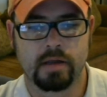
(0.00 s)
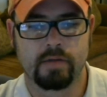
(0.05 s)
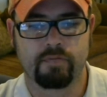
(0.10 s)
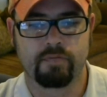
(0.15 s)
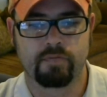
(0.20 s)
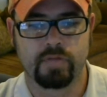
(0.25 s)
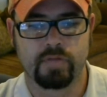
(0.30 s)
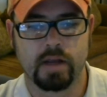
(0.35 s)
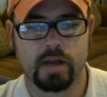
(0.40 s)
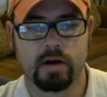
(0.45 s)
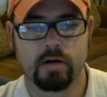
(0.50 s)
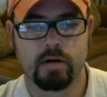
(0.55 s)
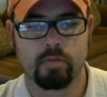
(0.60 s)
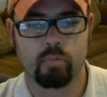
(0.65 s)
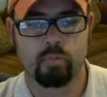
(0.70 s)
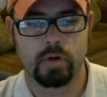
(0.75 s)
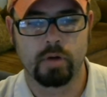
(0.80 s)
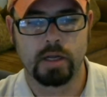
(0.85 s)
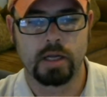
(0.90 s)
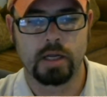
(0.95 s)
if they're
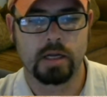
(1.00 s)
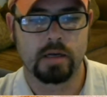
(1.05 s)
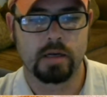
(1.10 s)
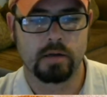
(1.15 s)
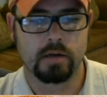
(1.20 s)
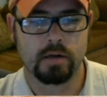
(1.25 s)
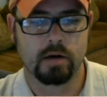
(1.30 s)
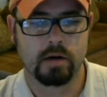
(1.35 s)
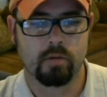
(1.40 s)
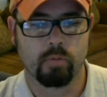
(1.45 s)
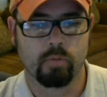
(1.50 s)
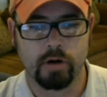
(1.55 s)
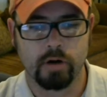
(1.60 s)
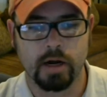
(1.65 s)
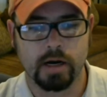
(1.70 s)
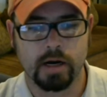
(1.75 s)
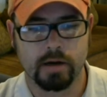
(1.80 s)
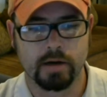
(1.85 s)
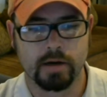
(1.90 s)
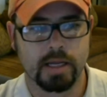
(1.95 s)
weak, we're
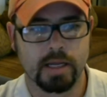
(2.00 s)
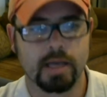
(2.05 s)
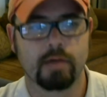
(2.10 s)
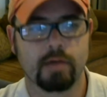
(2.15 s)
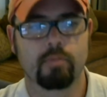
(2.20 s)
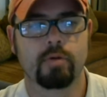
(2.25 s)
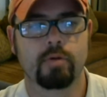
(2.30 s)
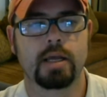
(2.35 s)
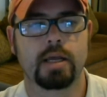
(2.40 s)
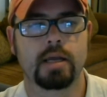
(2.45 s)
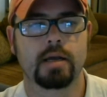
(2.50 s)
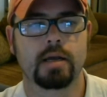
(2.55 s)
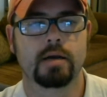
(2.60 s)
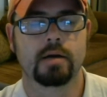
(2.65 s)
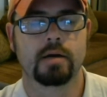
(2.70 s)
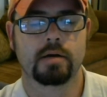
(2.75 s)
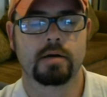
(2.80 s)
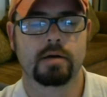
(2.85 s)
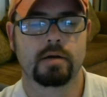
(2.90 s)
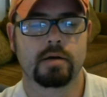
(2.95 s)
not going to get
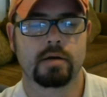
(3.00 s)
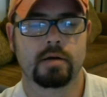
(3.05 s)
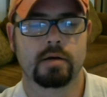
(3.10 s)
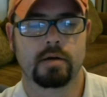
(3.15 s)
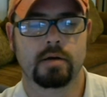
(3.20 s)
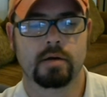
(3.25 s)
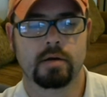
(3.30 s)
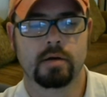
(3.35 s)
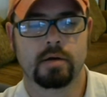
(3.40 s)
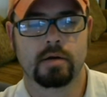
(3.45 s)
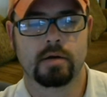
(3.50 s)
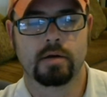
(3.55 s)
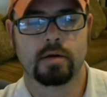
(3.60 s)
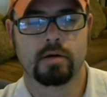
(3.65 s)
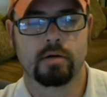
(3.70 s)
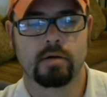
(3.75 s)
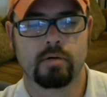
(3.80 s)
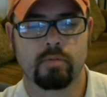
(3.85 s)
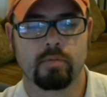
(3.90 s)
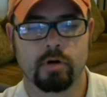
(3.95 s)
weak.
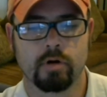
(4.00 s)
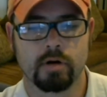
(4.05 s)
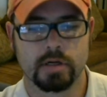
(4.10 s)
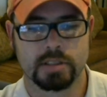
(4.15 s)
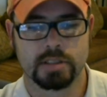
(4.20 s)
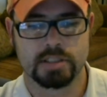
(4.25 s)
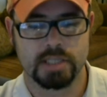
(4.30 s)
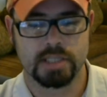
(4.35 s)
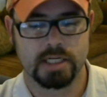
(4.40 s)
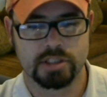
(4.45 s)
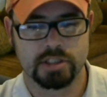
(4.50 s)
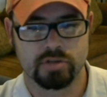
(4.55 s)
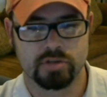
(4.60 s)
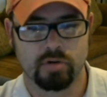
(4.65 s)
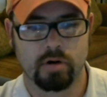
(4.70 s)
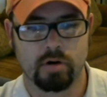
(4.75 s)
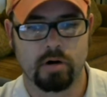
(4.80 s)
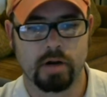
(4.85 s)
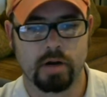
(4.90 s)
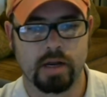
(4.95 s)
We're going to stay
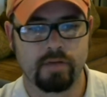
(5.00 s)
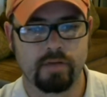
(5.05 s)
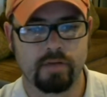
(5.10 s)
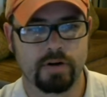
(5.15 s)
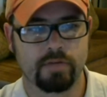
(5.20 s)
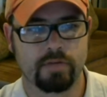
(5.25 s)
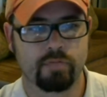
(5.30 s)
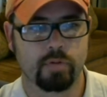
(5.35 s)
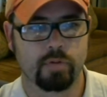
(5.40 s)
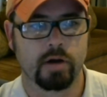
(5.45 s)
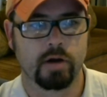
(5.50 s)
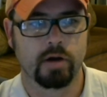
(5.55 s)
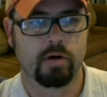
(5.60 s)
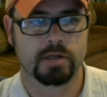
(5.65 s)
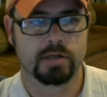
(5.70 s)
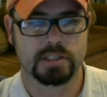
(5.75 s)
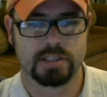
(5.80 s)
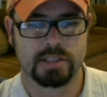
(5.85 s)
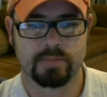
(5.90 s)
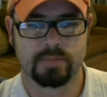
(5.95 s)
strong even if we
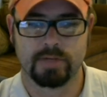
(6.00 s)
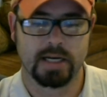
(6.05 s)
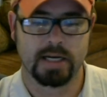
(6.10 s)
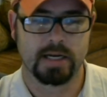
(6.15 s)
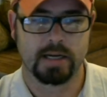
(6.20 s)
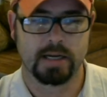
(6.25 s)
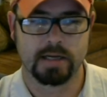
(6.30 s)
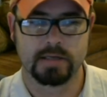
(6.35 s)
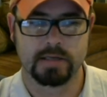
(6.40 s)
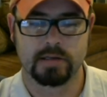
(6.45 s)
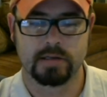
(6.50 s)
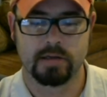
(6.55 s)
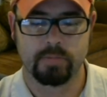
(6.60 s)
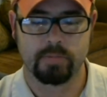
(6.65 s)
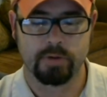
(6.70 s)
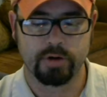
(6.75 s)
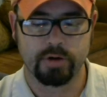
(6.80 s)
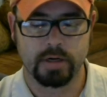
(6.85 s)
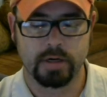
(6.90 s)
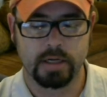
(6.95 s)
are assimilating into the
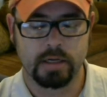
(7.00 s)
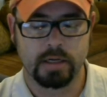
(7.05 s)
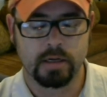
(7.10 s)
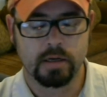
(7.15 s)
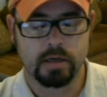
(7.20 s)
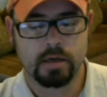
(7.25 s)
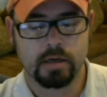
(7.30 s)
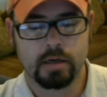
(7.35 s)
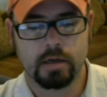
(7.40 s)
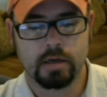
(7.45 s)
community.